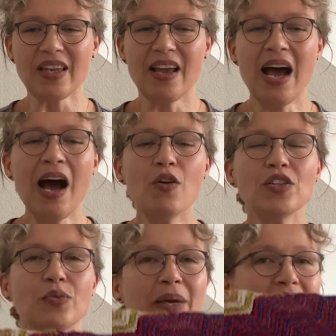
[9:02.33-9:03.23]
how
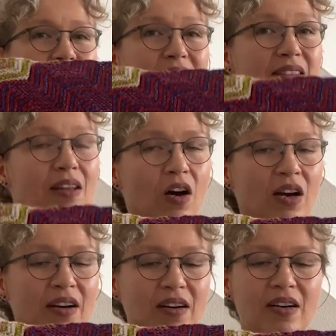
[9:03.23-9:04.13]
to make this
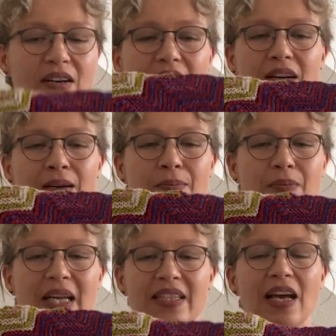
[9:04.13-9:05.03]
longer
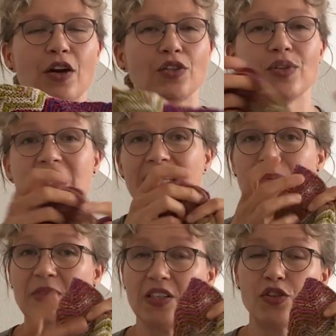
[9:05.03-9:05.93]
and how to
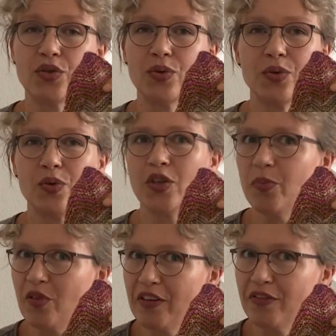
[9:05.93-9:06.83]
adapt it to your
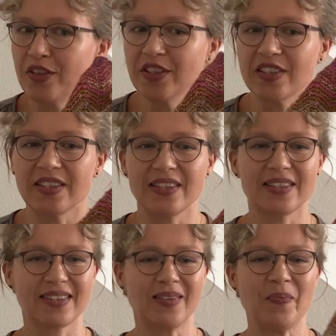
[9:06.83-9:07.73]
preferences.